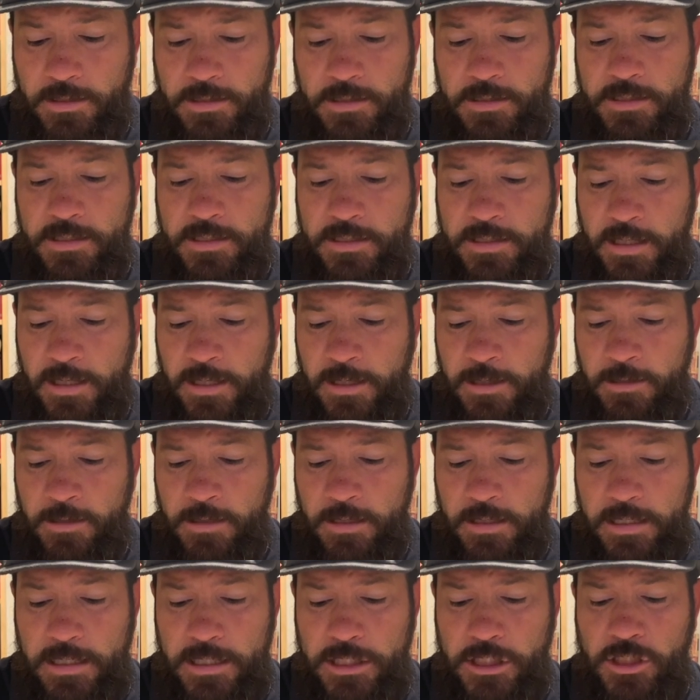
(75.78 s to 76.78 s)
sin.
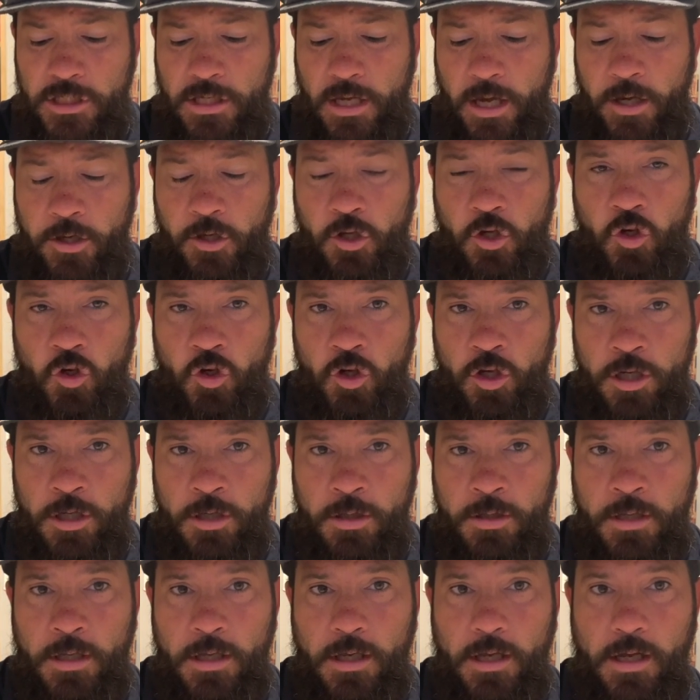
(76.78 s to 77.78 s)
He's a
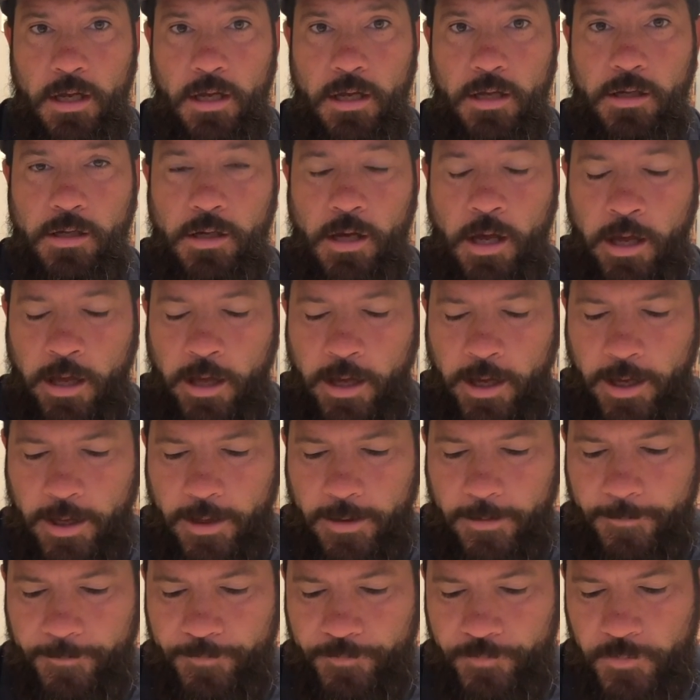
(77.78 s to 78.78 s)
good God.
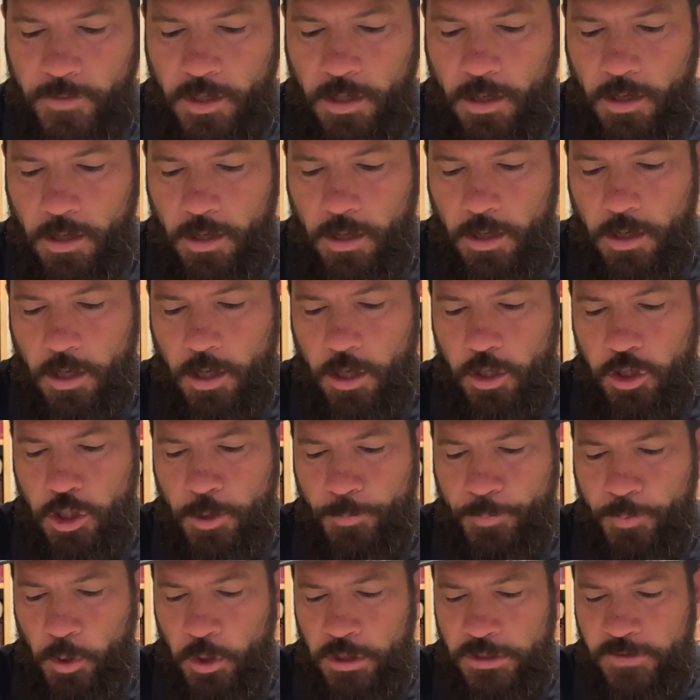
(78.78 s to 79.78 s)
"The
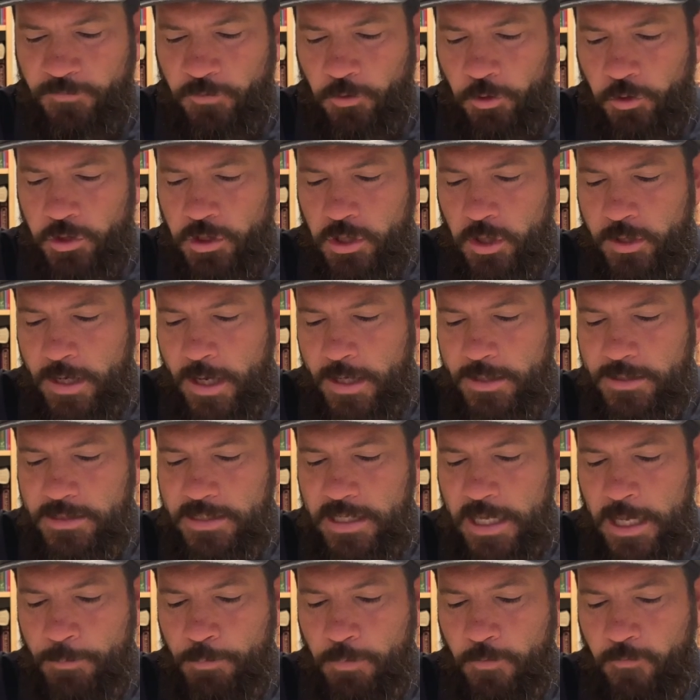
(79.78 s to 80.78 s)
boastful shall not
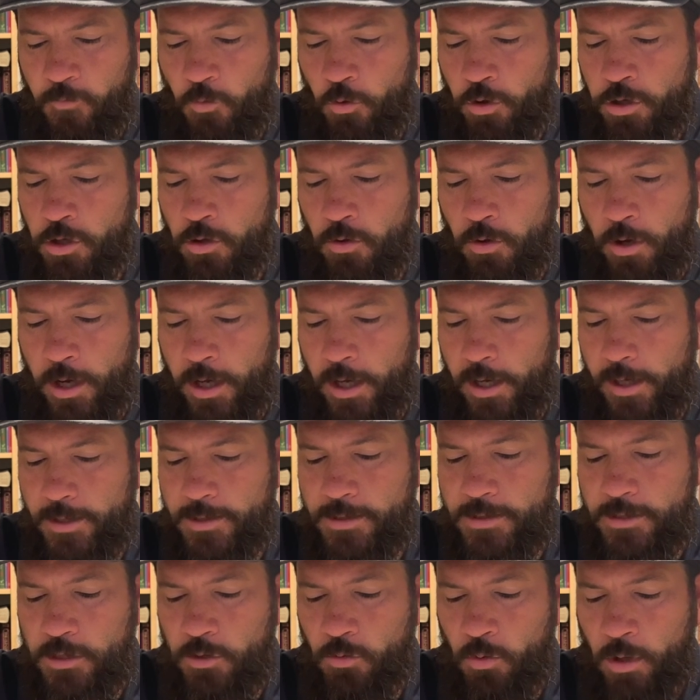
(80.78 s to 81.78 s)
stand before your
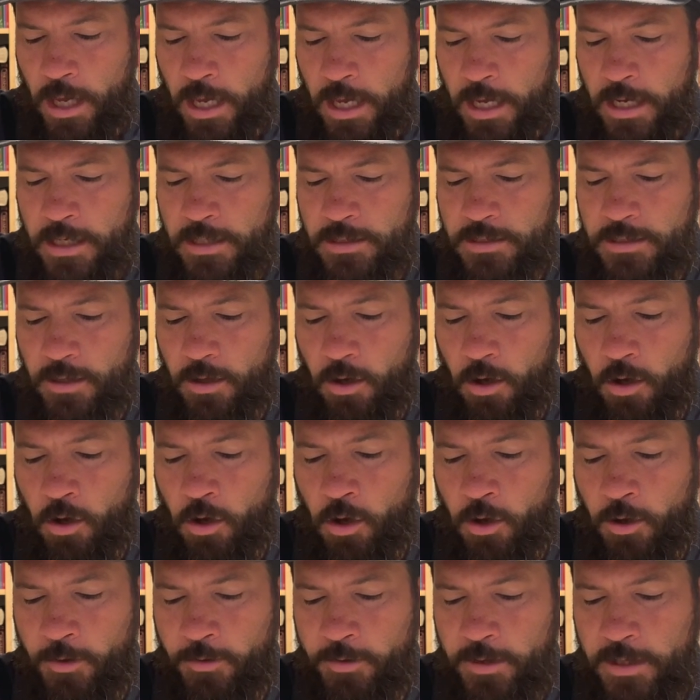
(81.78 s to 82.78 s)
eyes. You hate
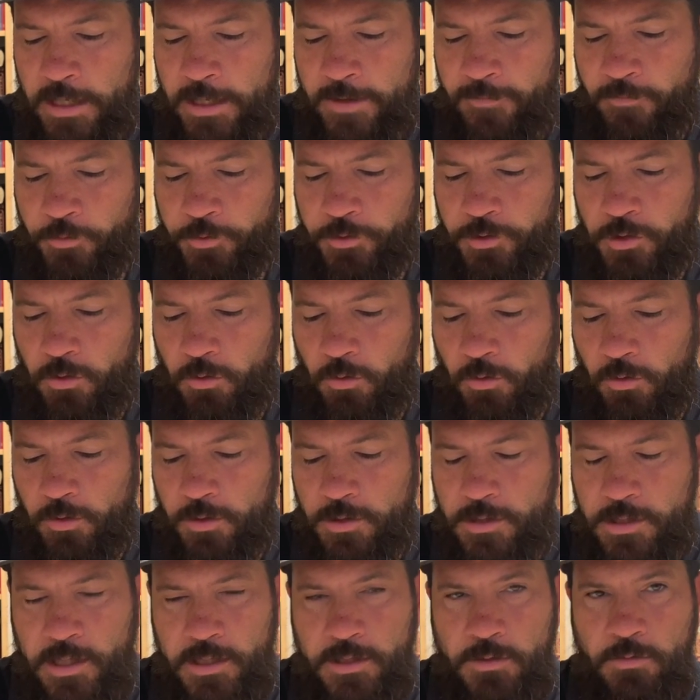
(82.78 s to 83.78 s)
all
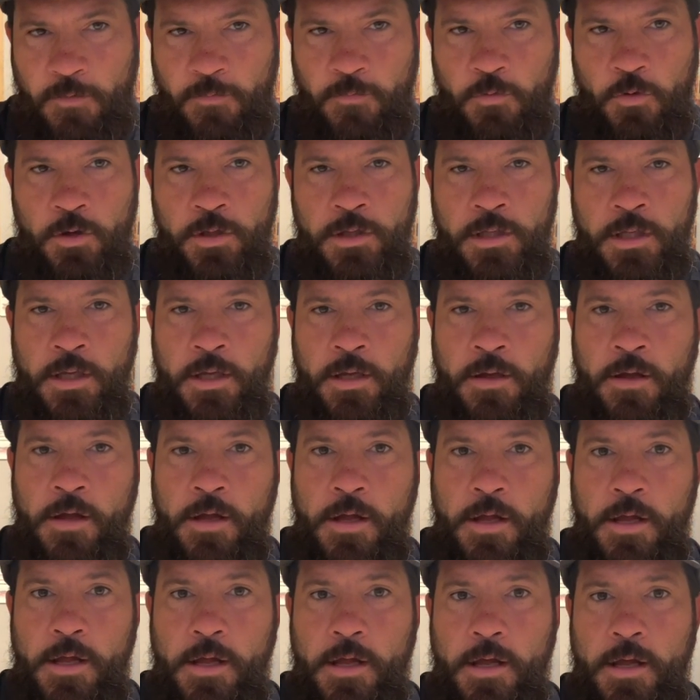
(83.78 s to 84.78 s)
evildoers." And it's referring to
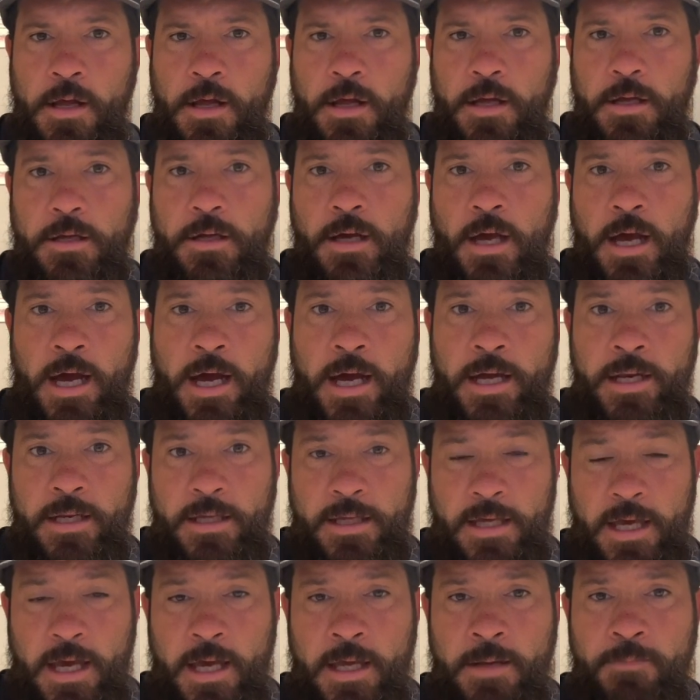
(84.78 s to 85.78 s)
God,
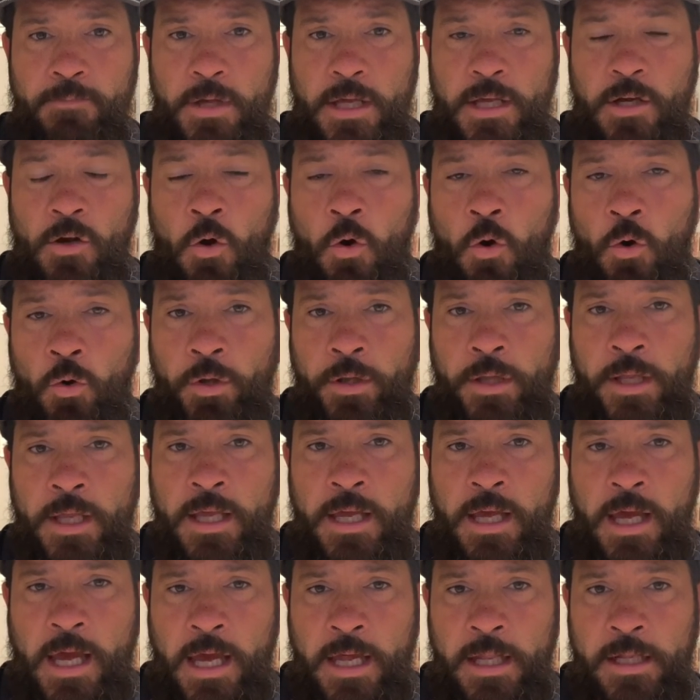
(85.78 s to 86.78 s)
again, being
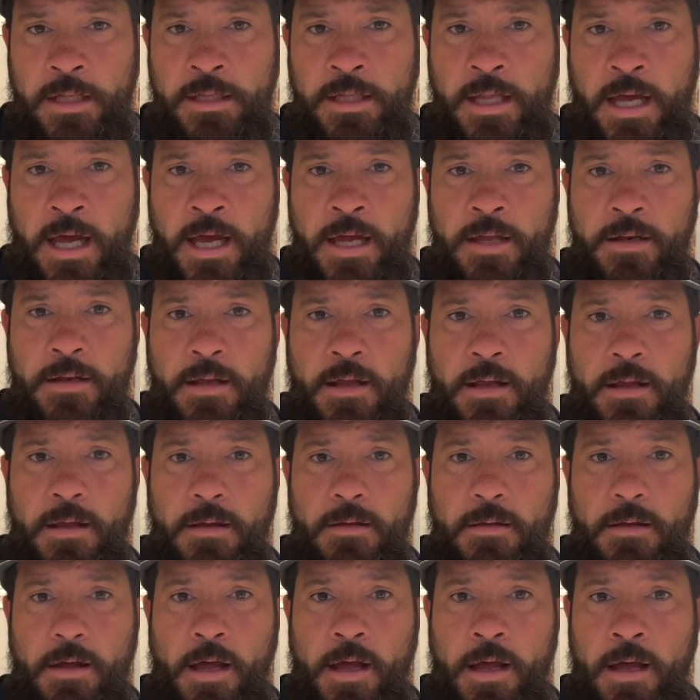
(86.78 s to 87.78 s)
holy and not
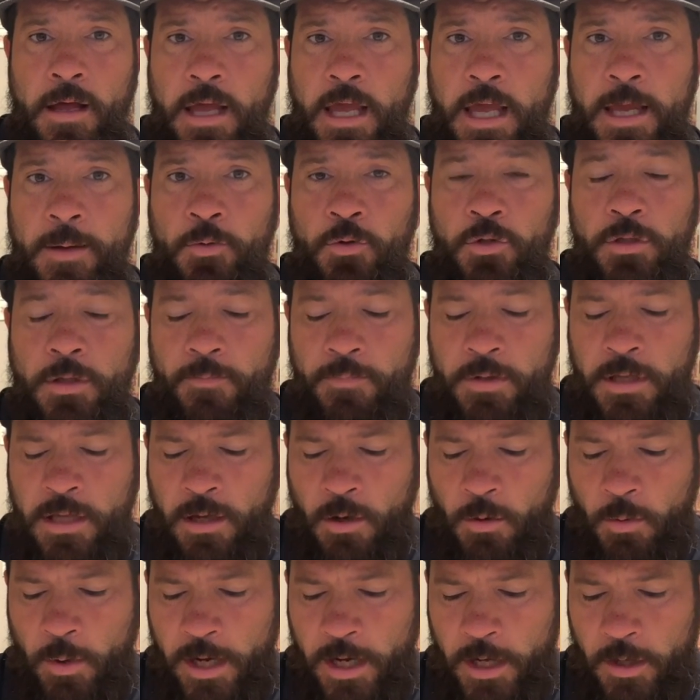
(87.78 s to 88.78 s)
able to be
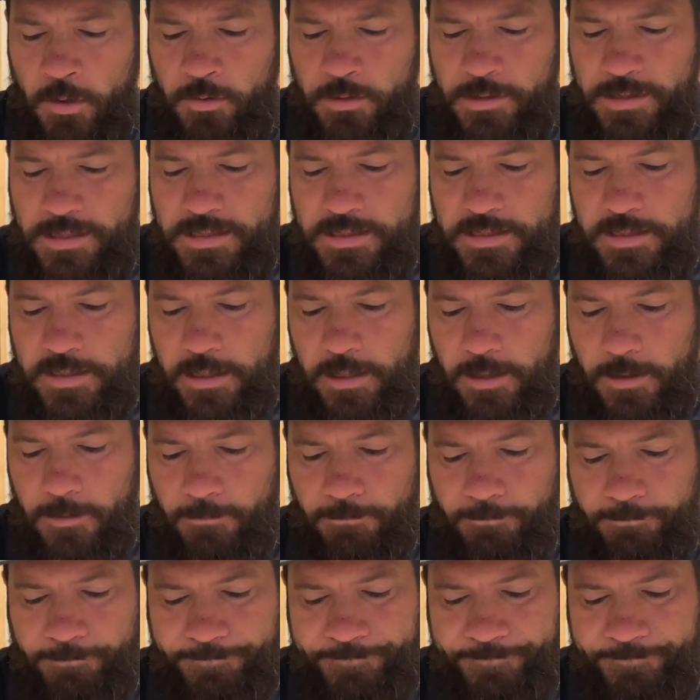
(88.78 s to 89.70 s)
around sin.